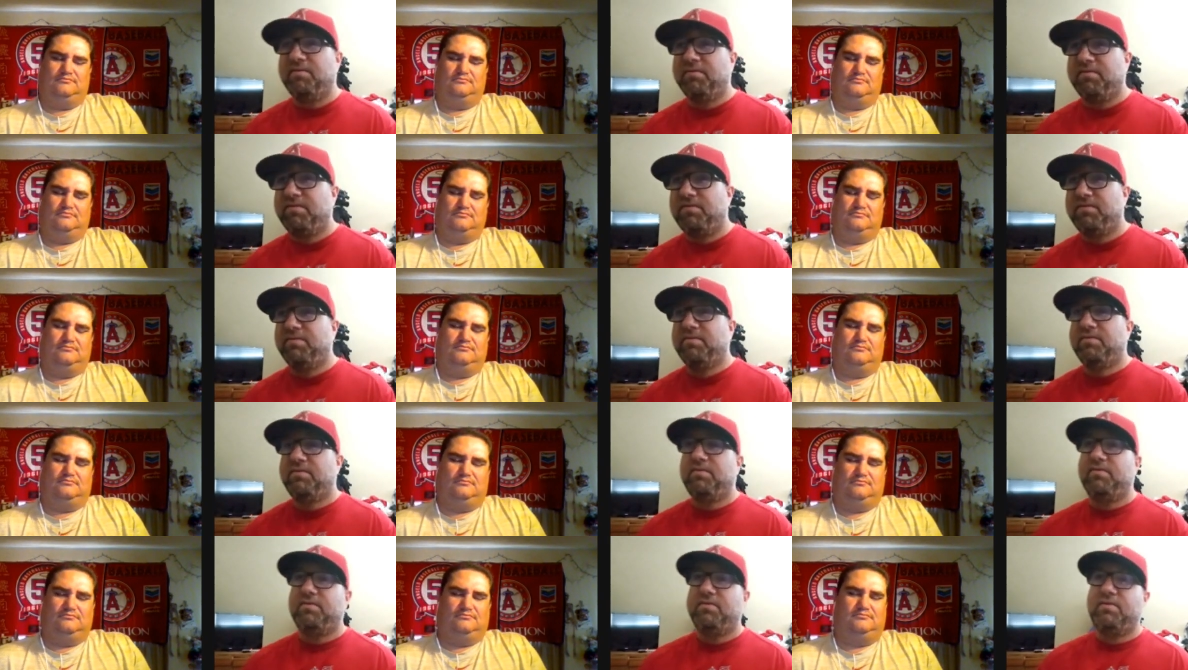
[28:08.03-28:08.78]

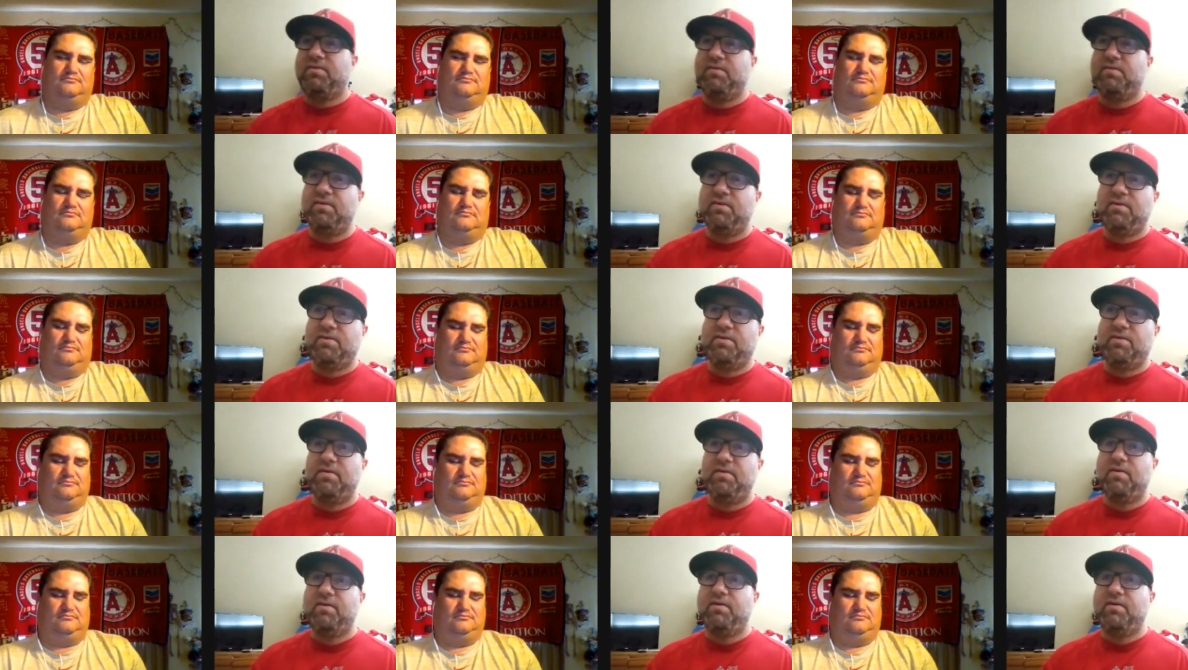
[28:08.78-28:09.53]

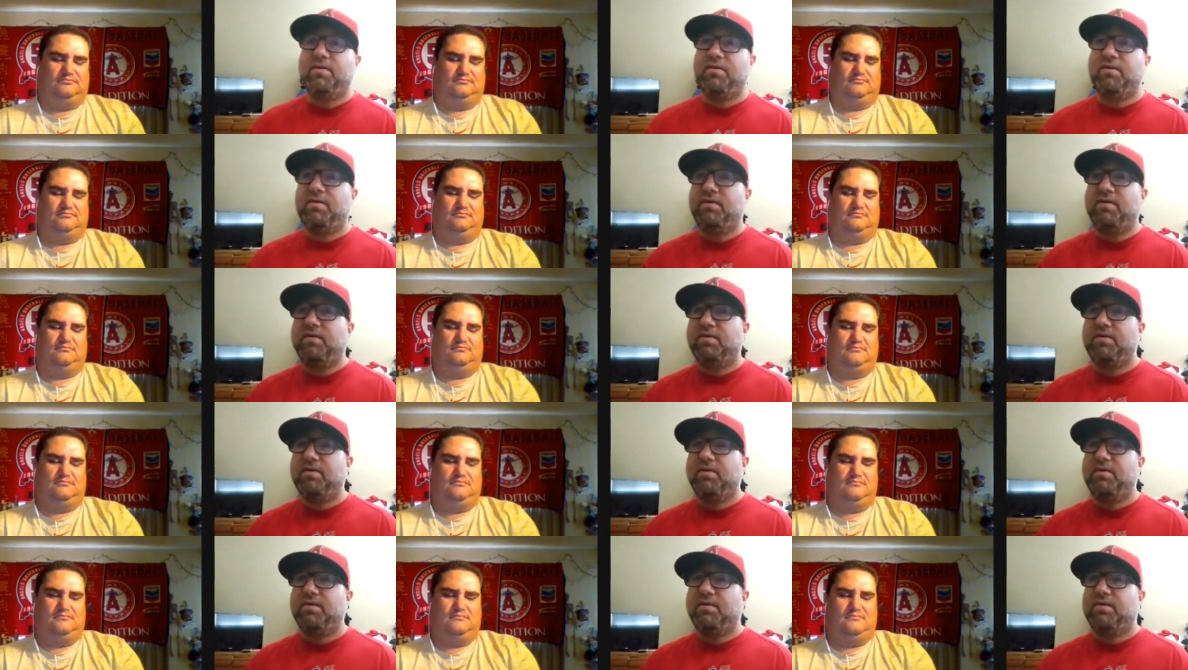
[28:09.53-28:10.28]

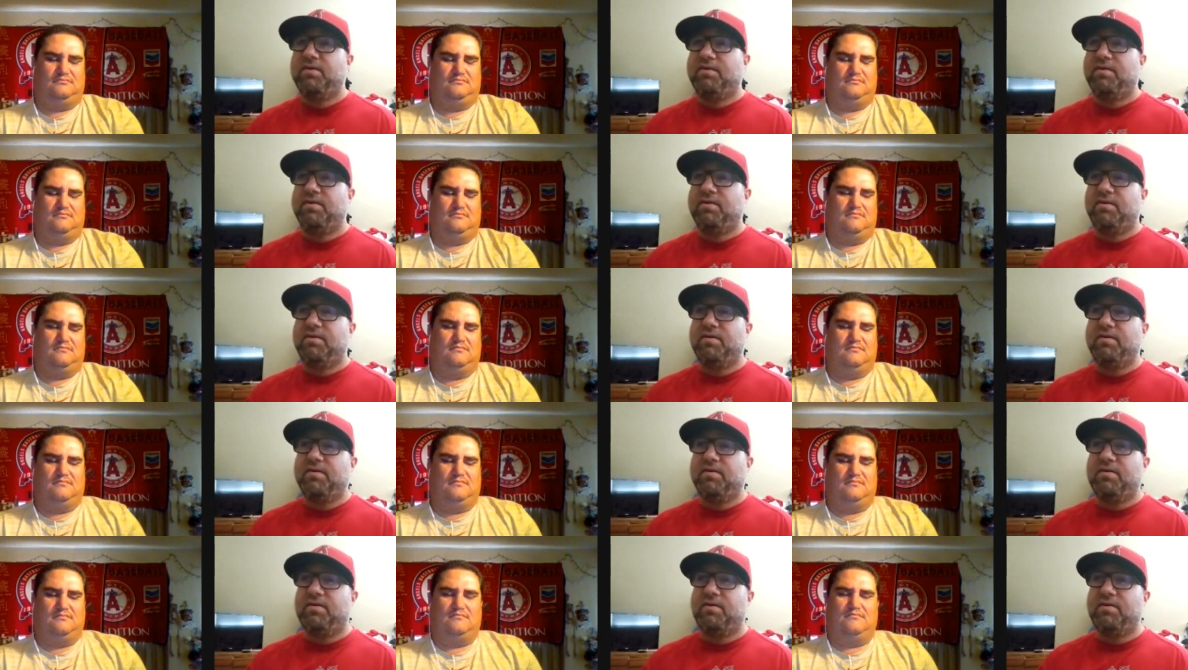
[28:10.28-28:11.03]

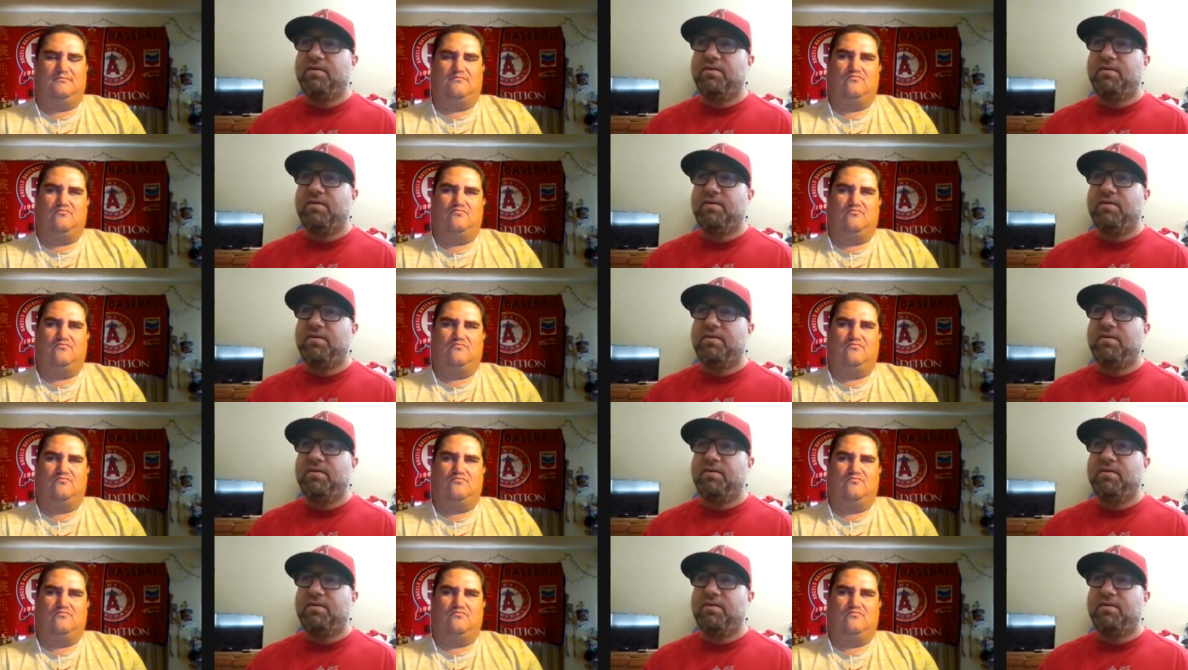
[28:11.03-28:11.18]
(silence)